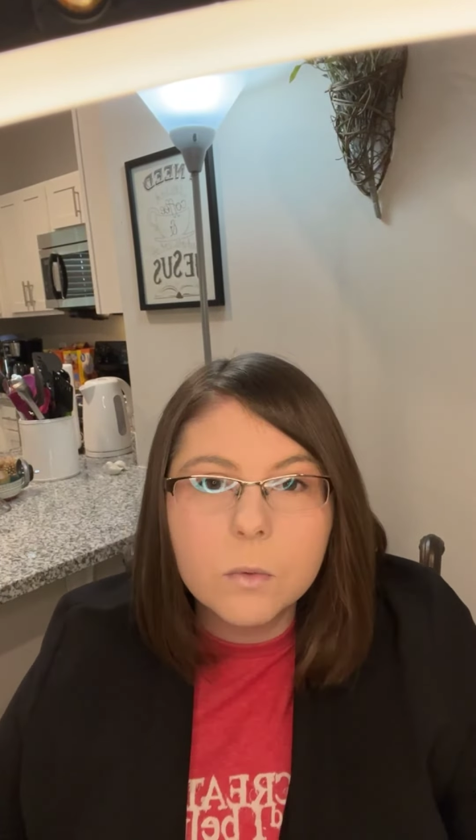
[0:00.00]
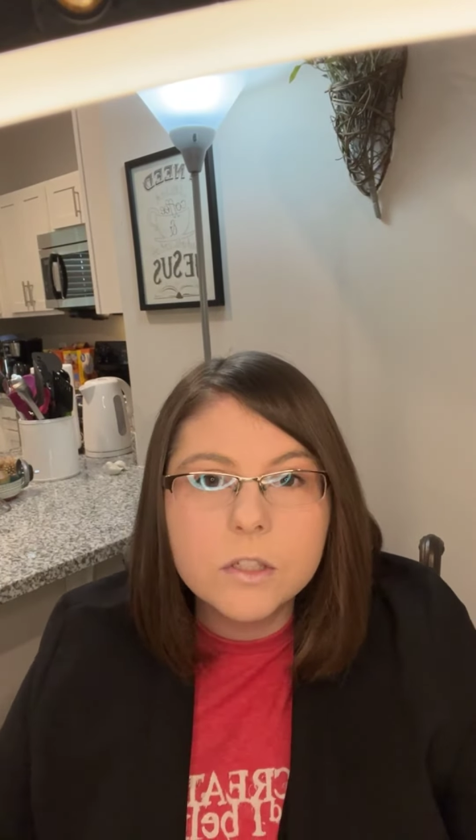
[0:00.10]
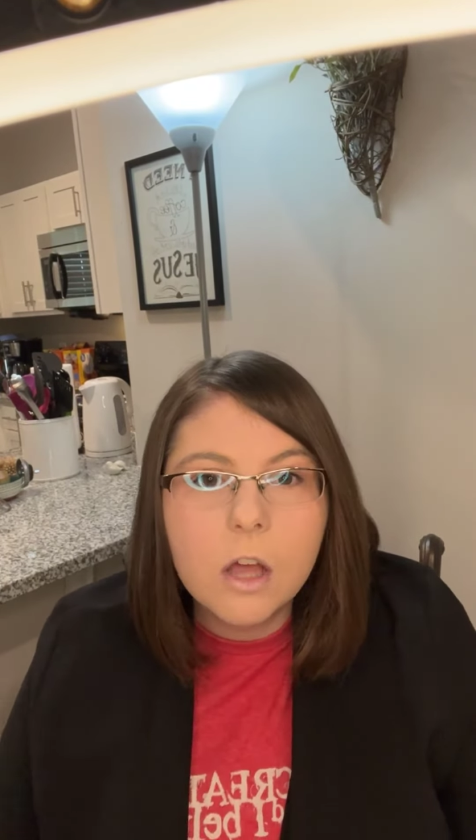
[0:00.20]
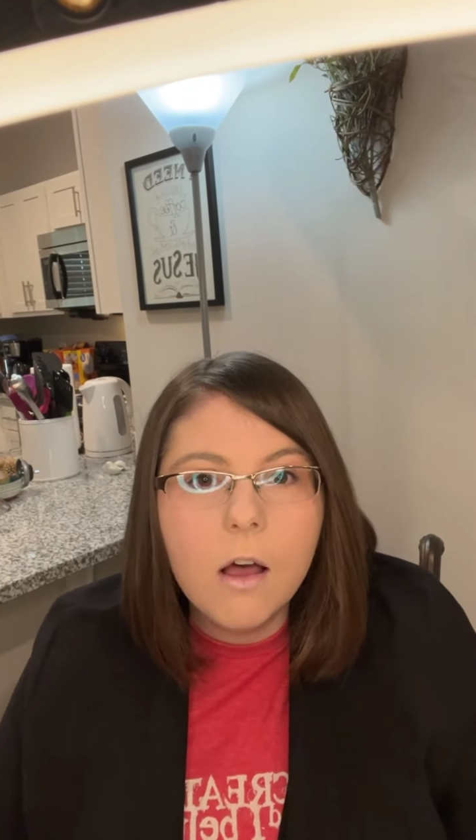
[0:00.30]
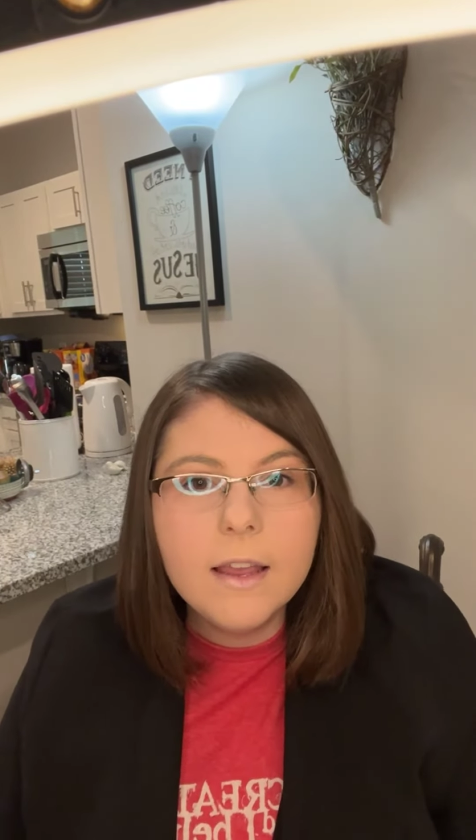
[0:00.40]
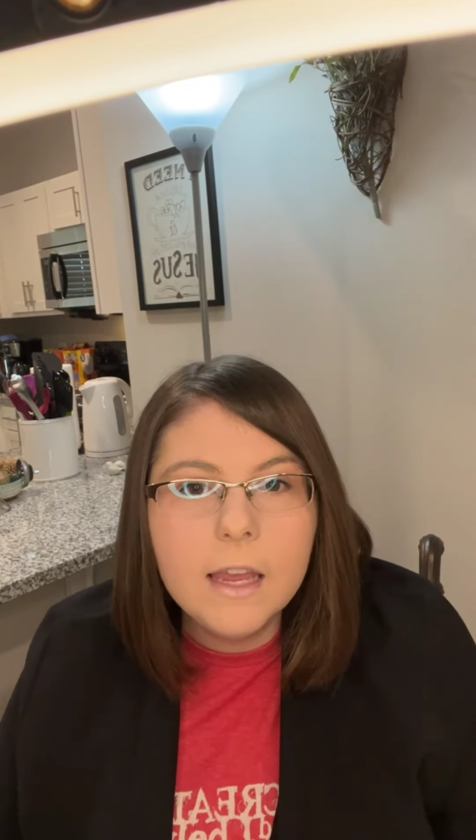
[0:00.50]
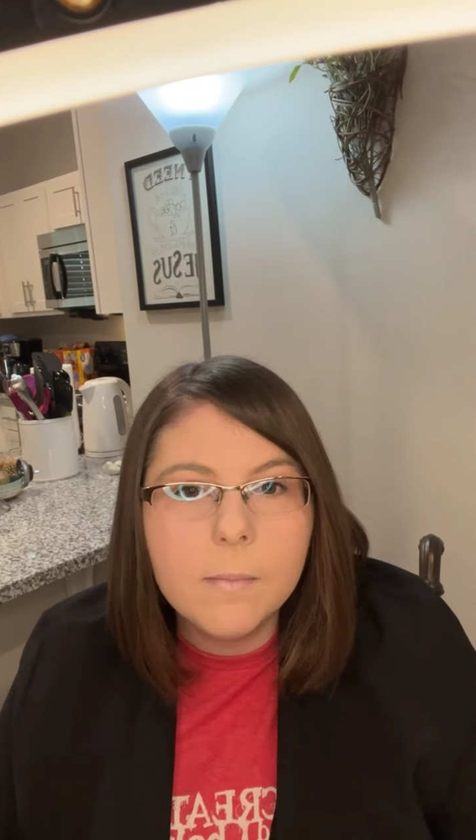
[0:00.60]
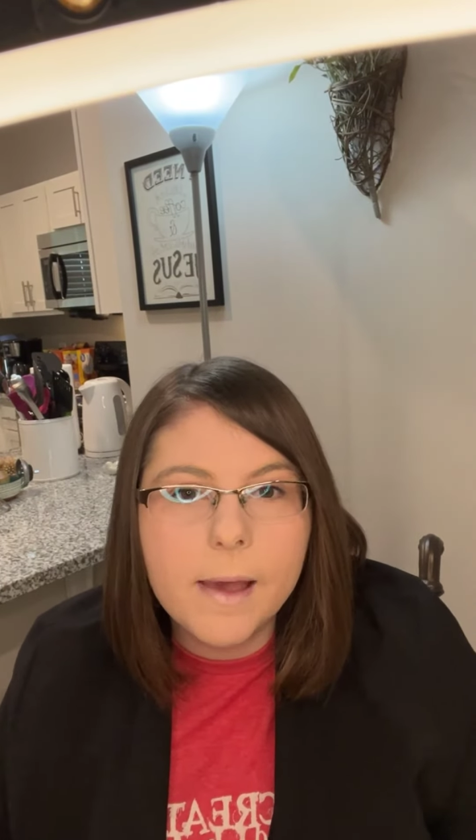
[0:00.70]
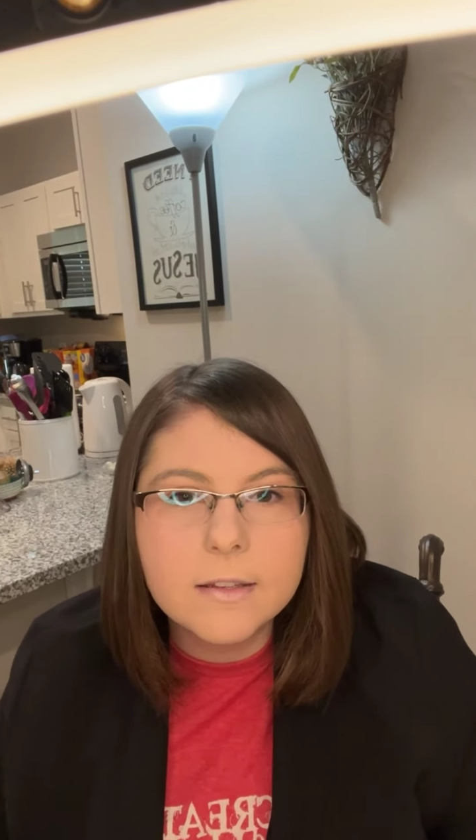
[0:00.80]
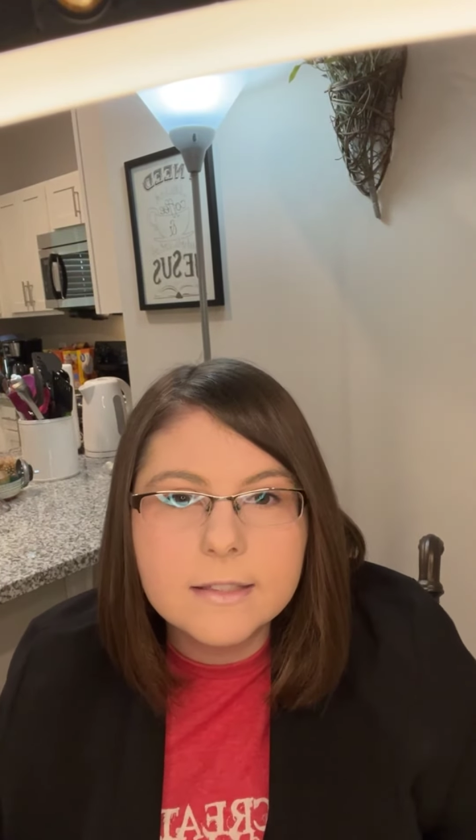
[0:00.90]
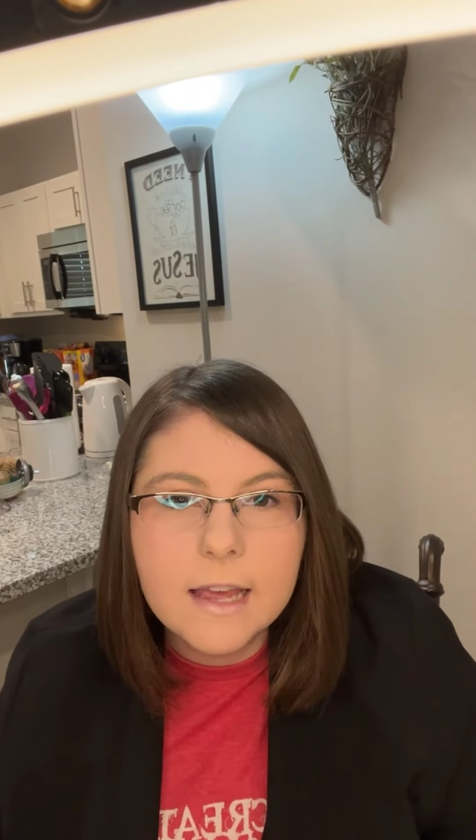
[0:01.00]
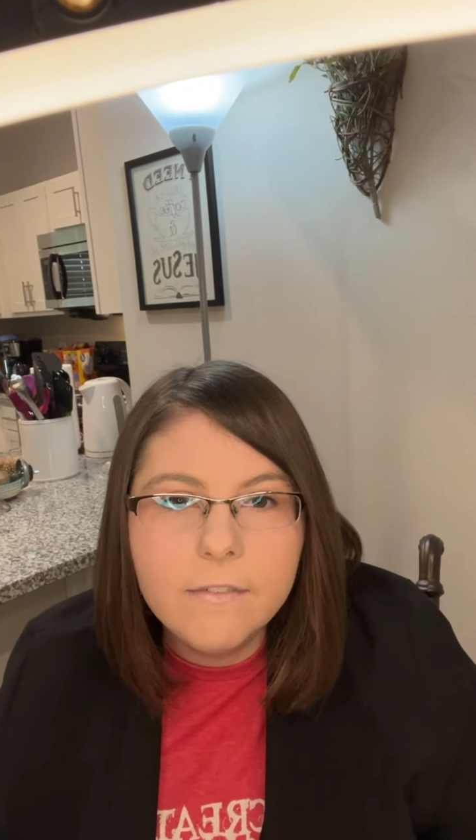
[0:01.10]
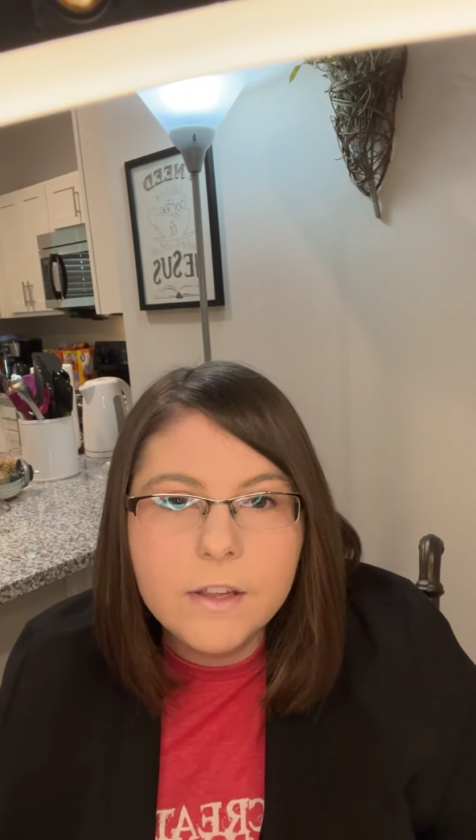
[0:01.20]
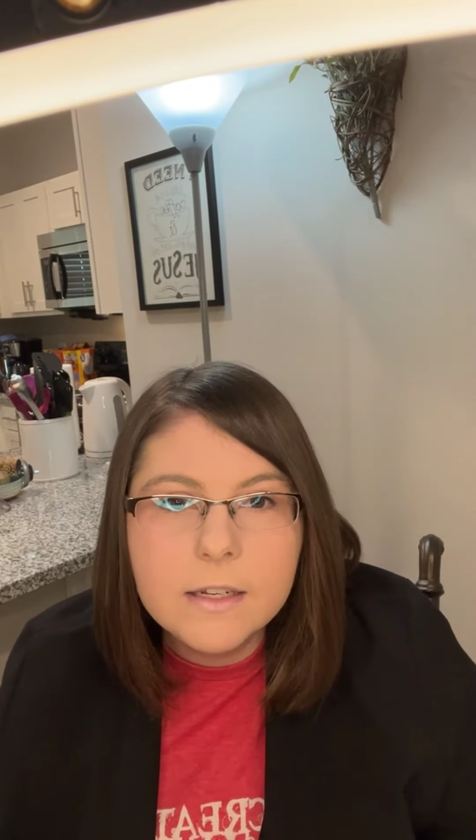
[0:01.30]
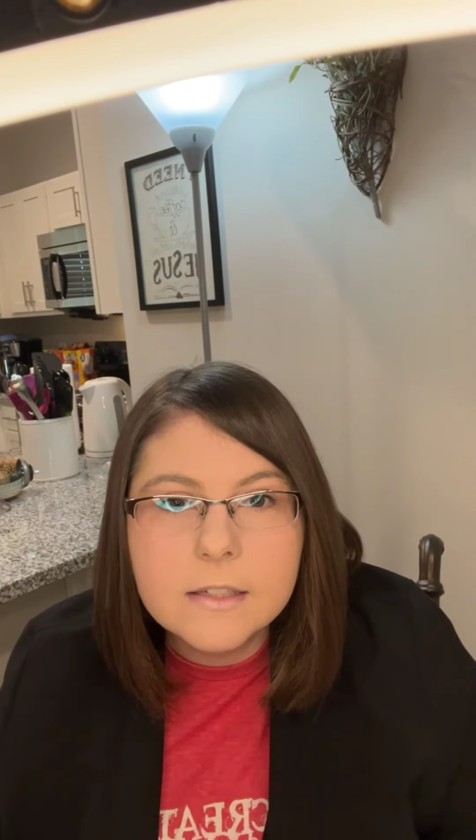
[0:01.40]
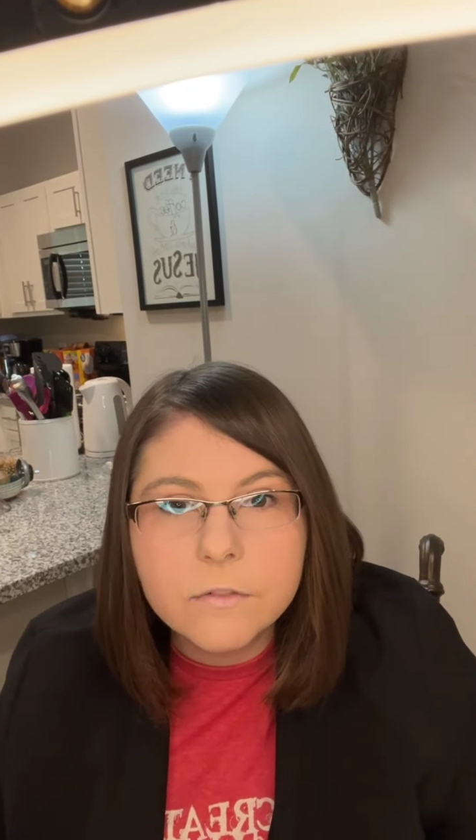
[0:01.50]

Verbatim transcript: So we're talking about seven